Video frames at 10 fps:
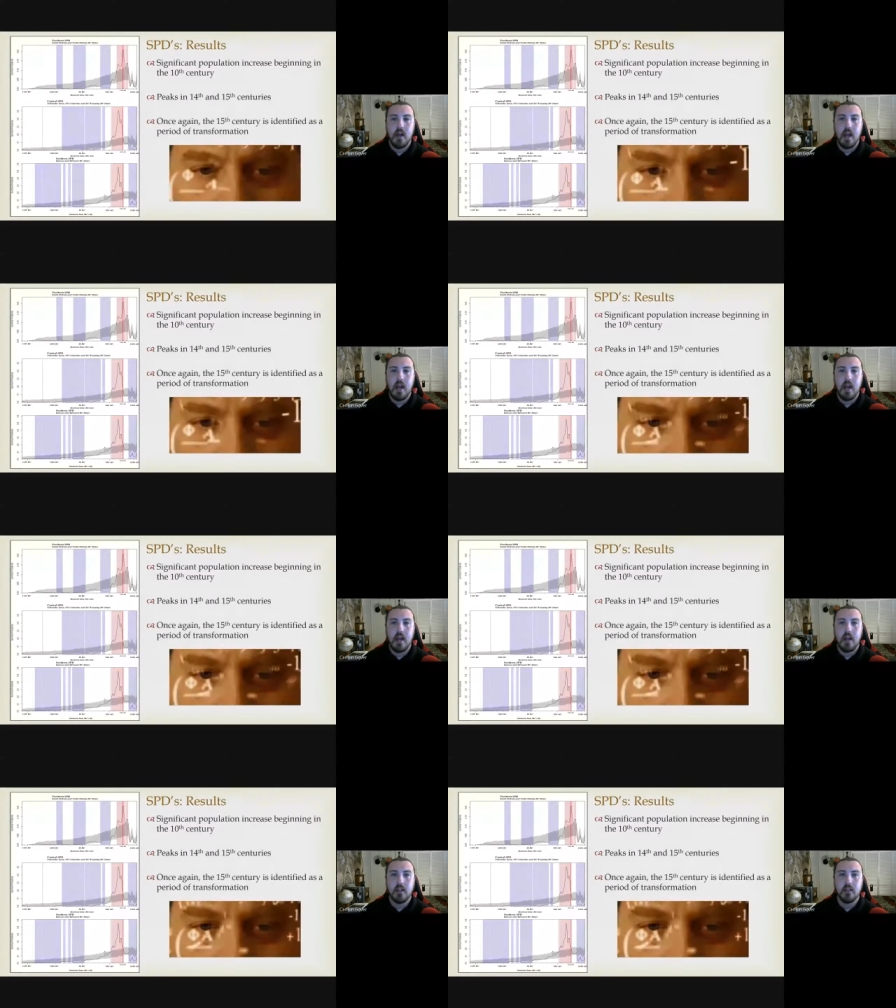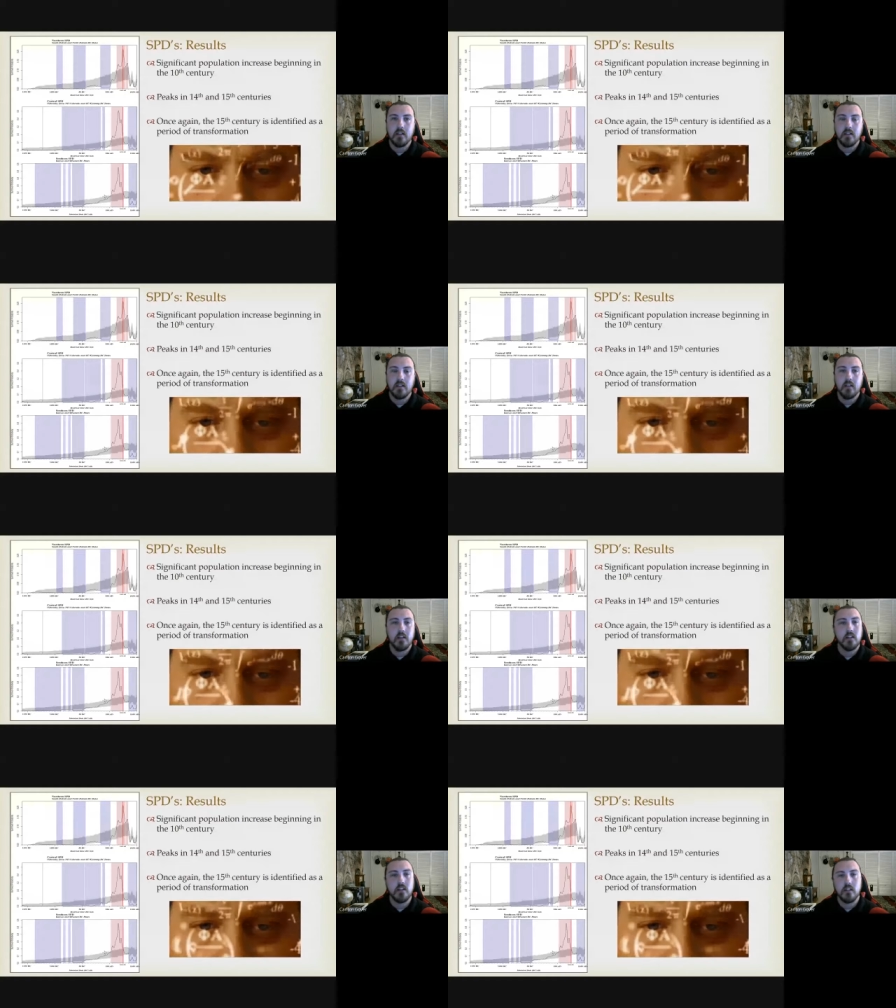And
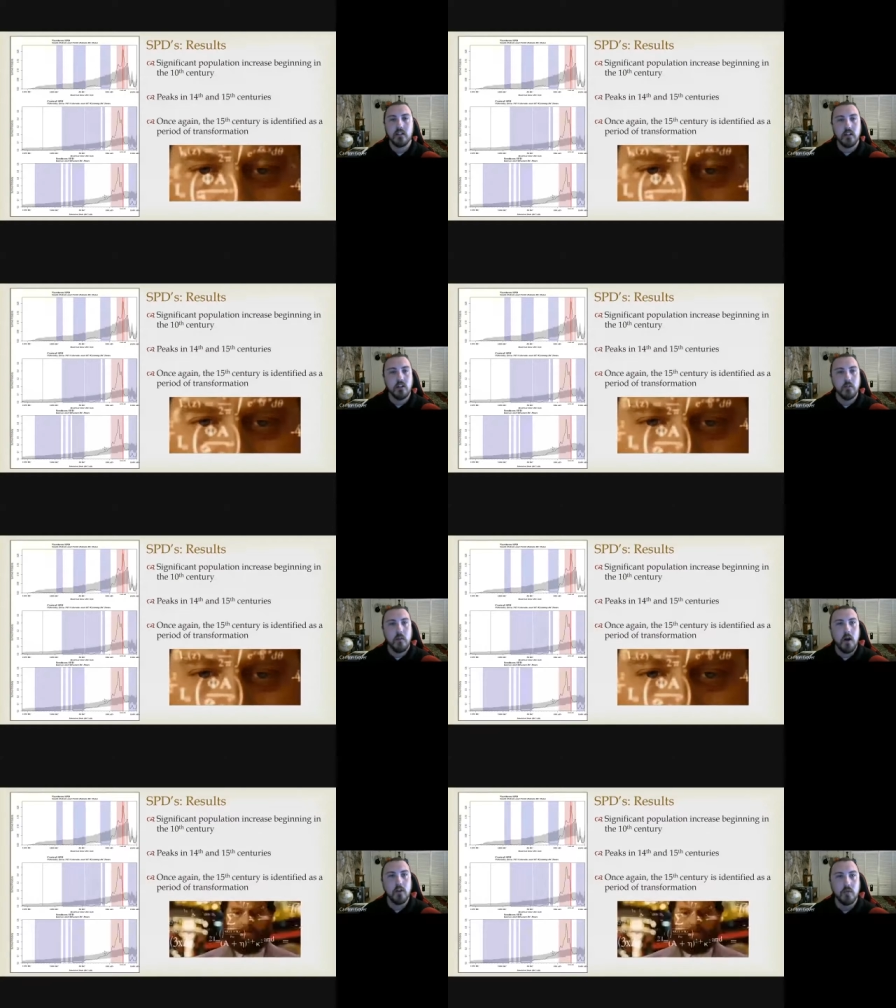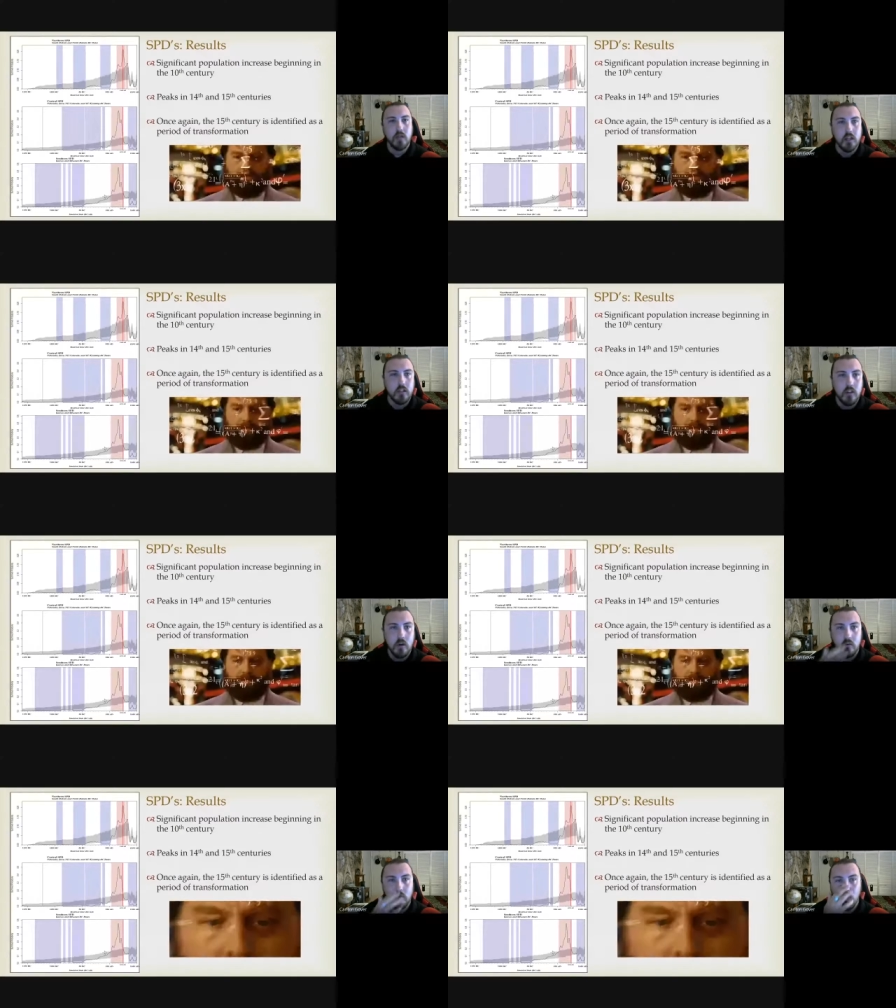this is these are the models we get.
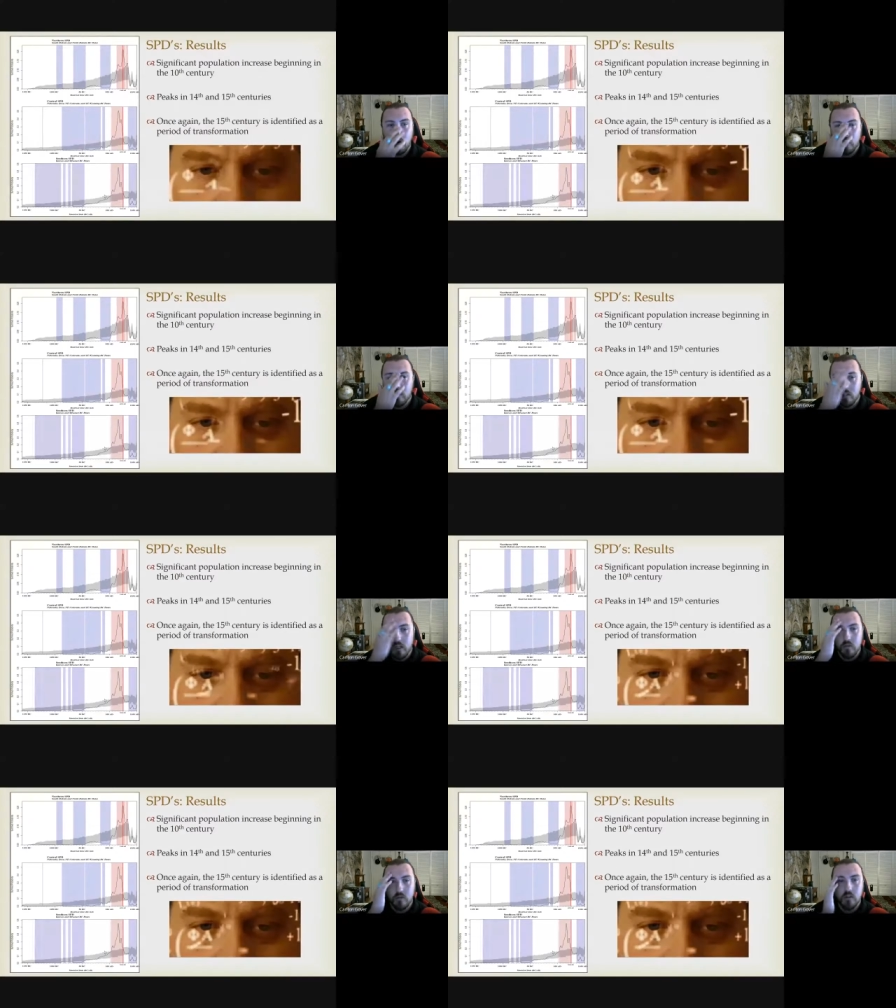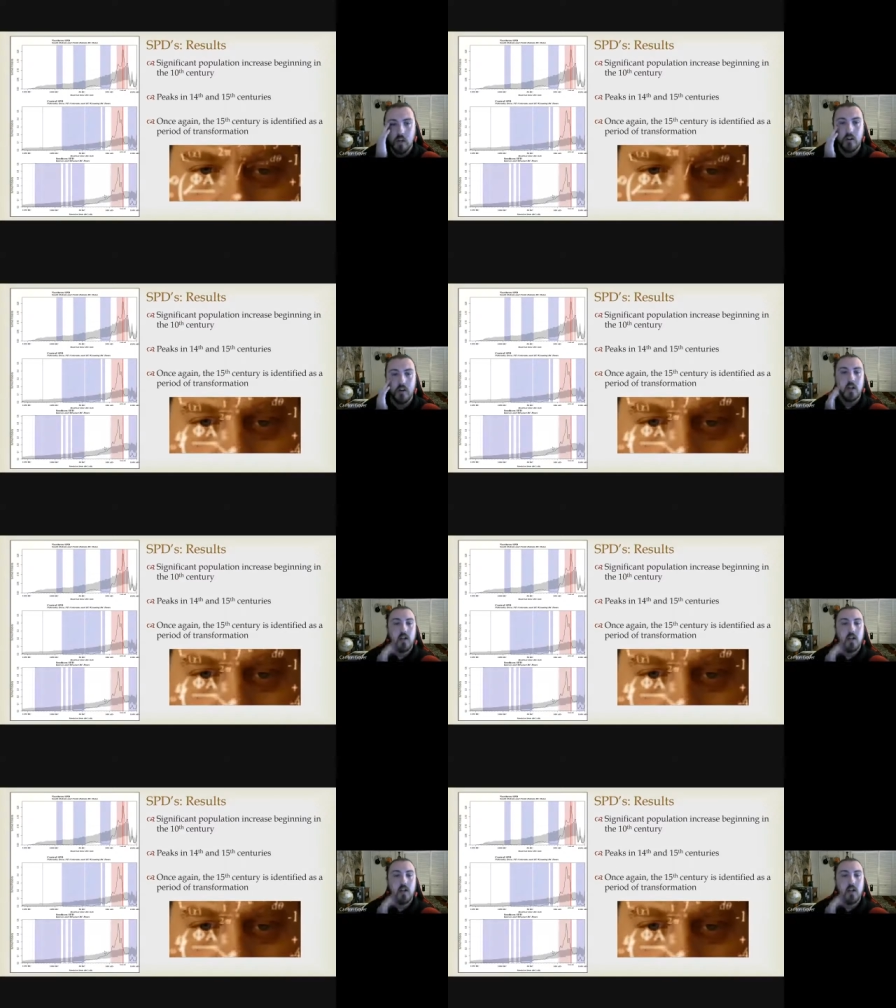So northern, central, and southern.